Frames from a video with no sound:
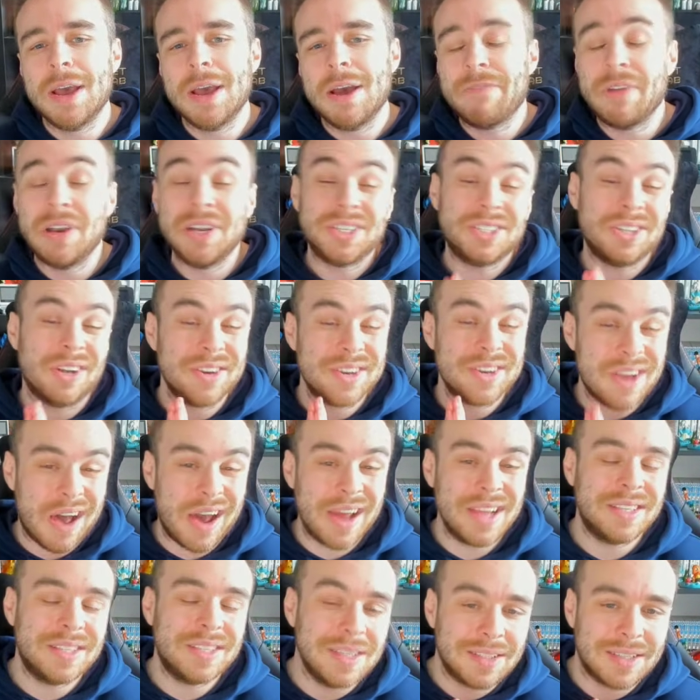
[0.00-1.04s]
Finished on
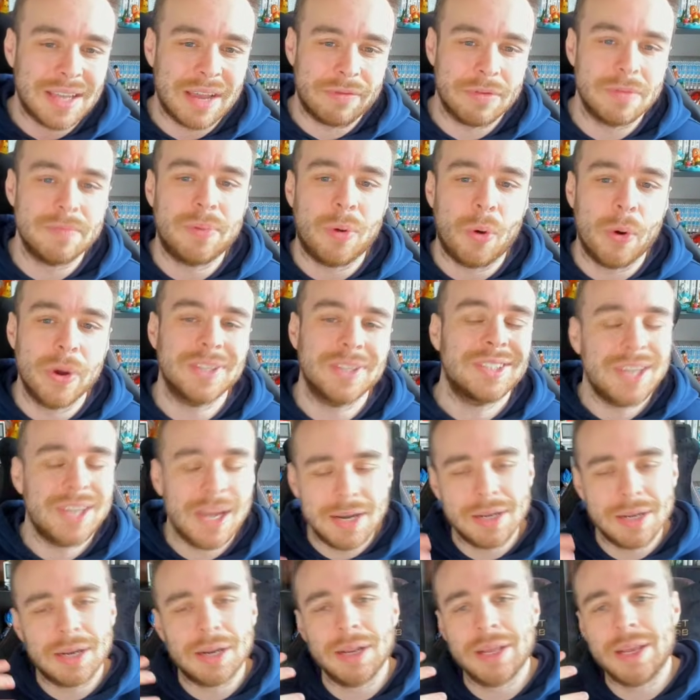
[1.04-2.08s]
97 points,
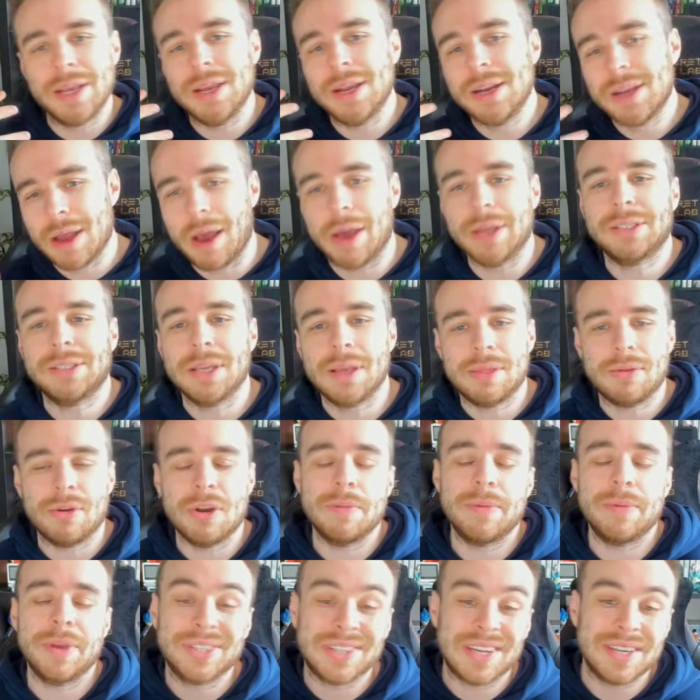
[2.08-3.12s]
technically 93
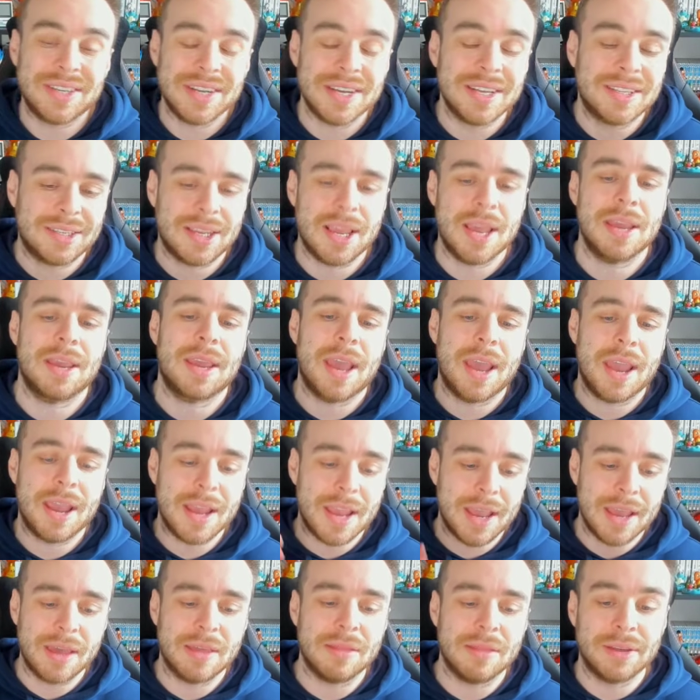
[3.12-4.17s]
because I did take a
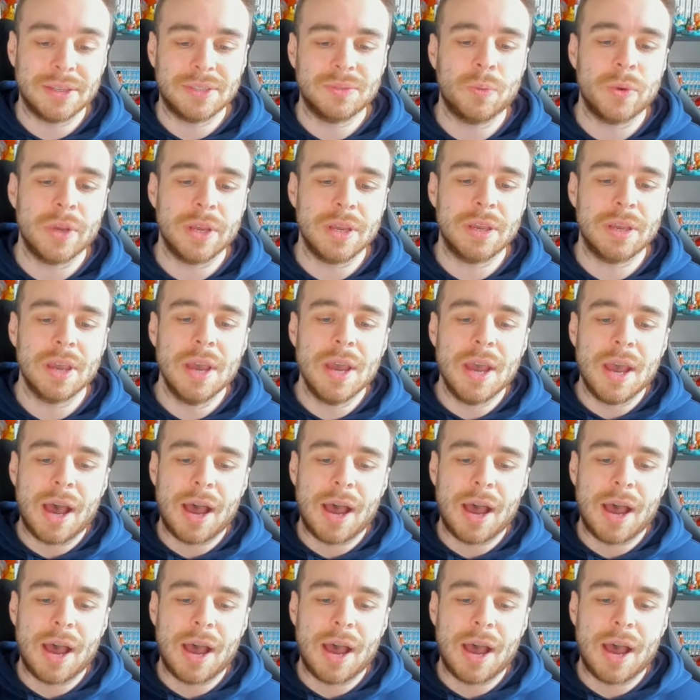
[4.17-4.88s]
hit this week.